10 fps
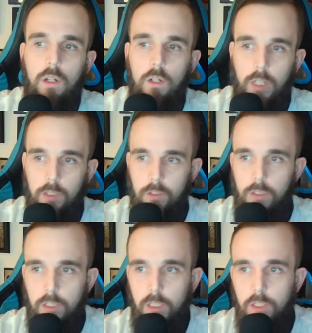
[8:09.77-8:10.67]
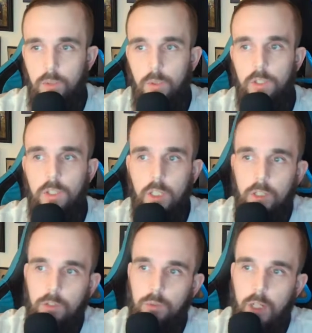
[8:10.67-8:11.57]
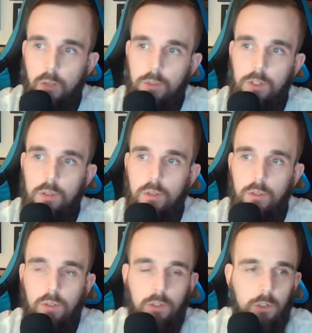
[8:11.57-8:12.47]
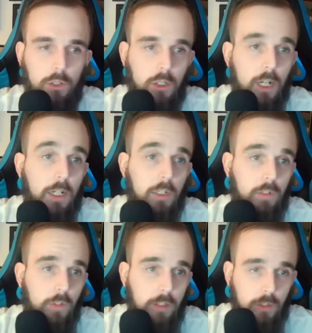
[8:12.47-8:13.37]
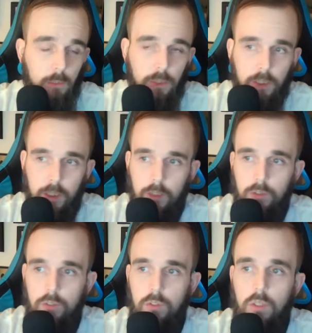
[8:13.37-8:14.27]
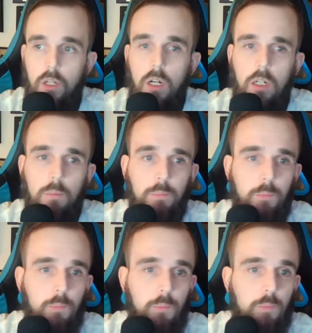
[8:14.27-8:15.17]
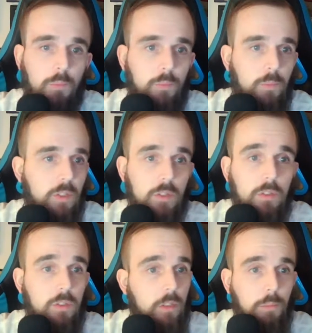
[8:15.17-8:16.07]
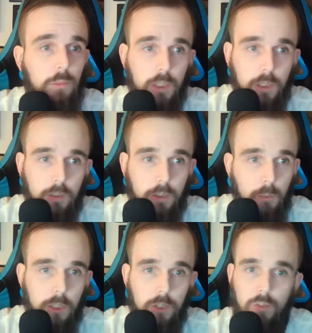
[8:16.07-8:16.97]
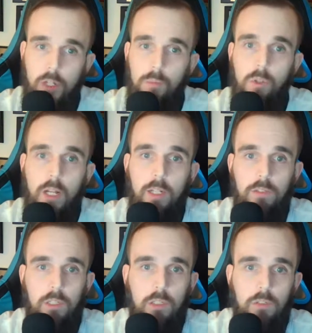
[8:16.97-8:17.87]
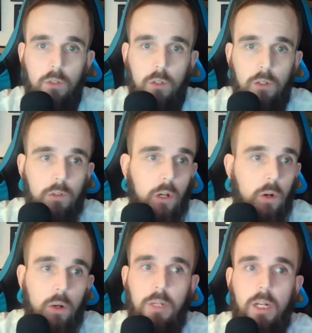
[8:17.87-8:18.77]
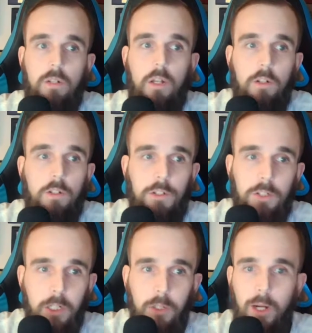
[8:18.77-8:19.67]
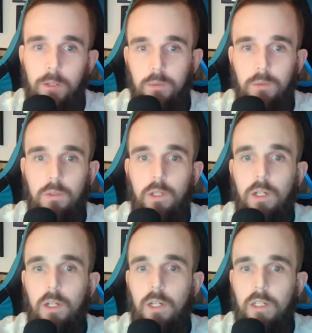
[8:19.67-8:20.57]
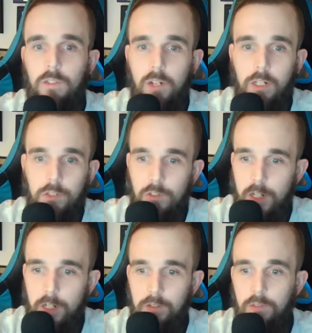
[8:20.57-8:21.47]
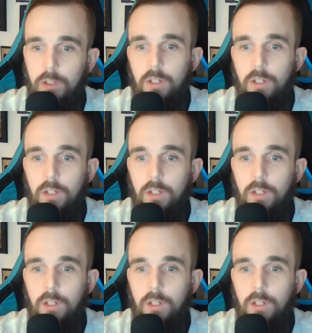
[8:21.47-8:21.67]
Okay, so let's get into what you're going to do now with your declining vets on big deals. This isn't something that's going to be a tradable asset, so no, I'm not telling you to go out and try to trade,